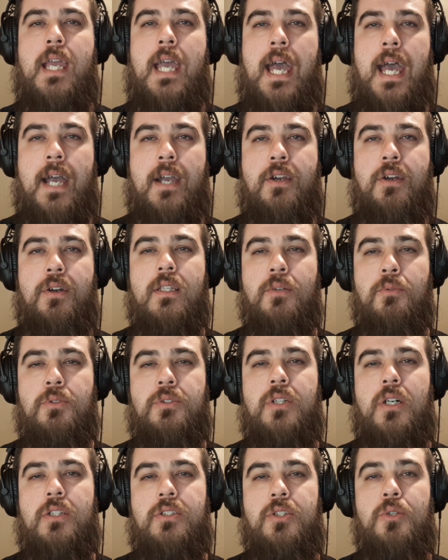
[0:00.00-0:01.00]
hacker that
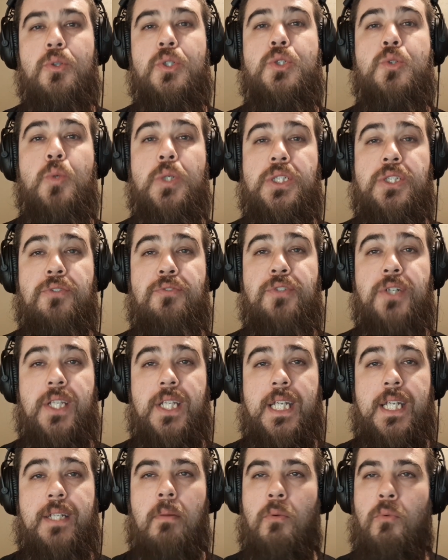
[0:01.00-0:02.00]
was also a Twitch
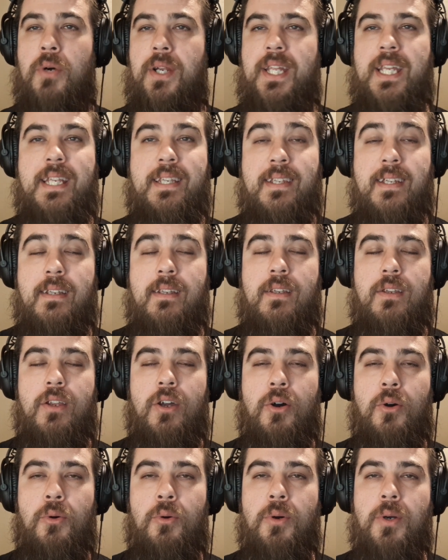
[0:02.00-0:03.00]
affiliate. But what he didn't
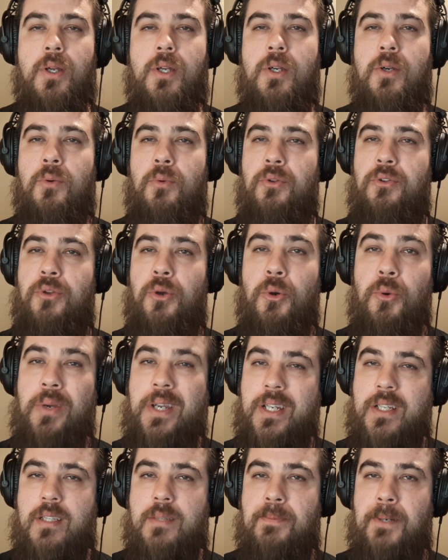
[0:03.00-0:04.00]
know was who
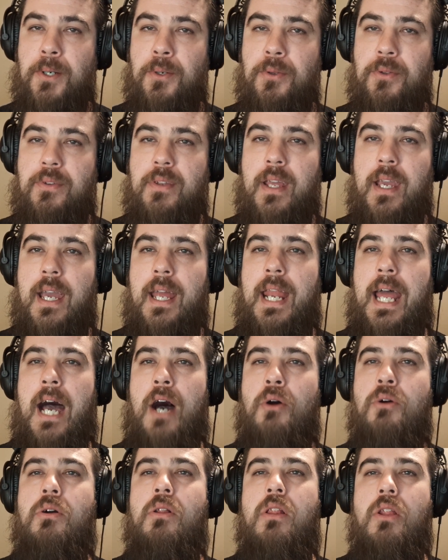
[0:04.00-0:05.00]
he exposed and
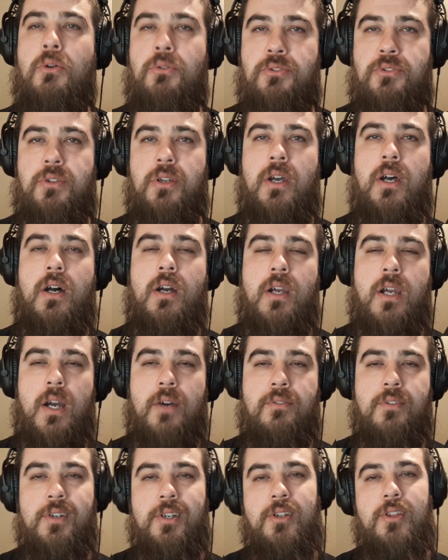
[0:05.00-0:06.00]
how close to
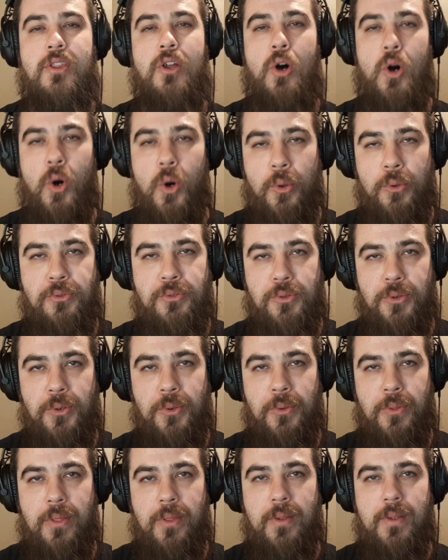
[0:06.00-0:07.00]
uncovering the whole
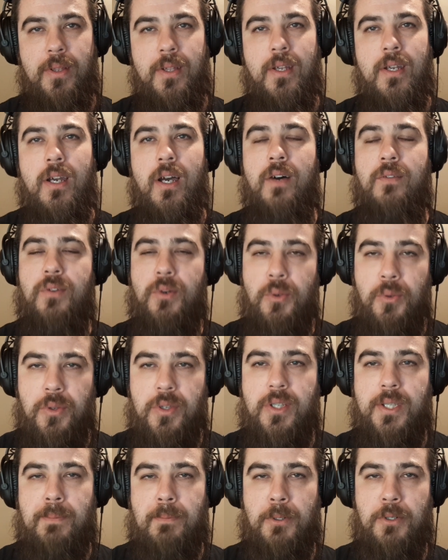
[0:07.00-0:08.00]
truth of who
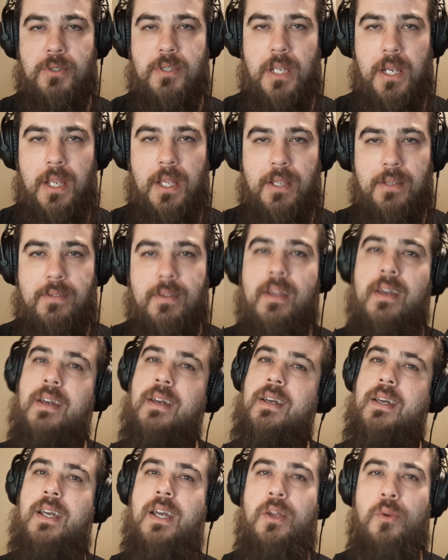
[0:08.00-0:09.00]
this person is
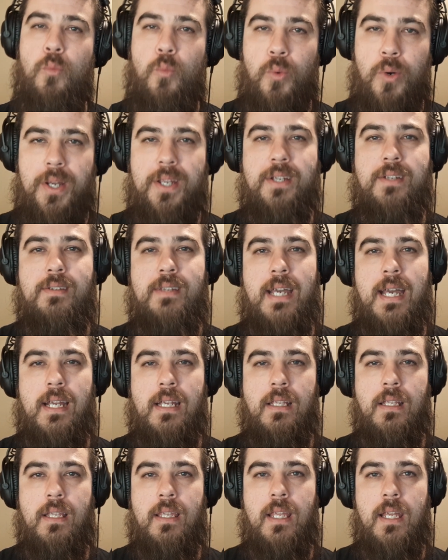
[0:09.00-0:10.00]
and what
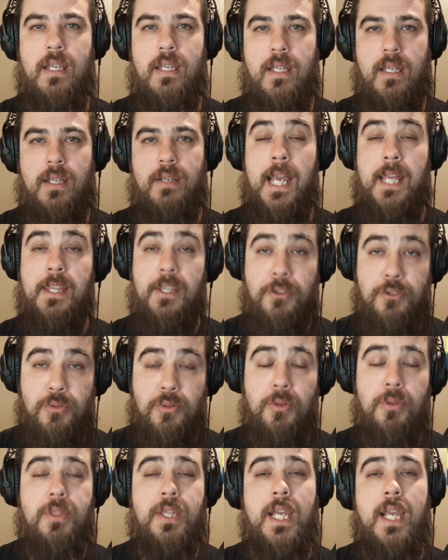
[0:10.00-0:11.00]
exactly they did. And the
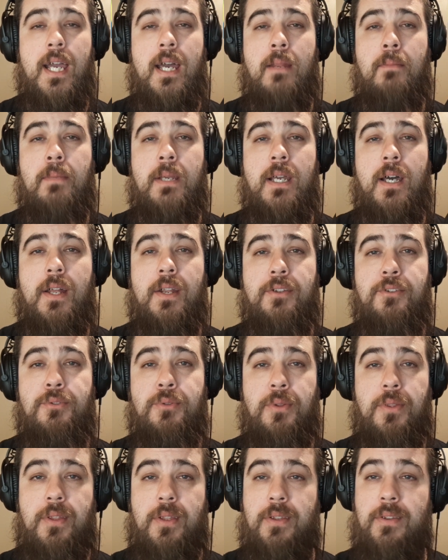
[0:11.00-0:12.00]
truth, I gotta be honest
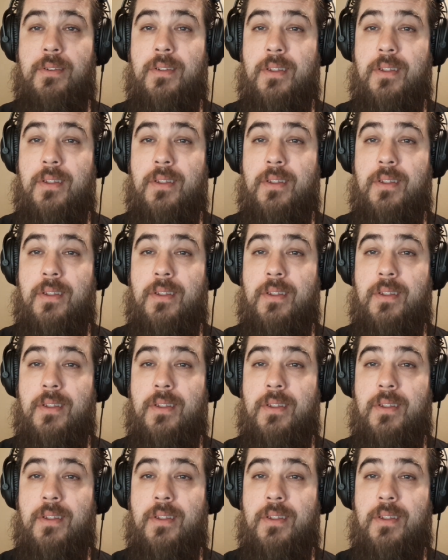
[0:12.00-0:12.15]
with you, is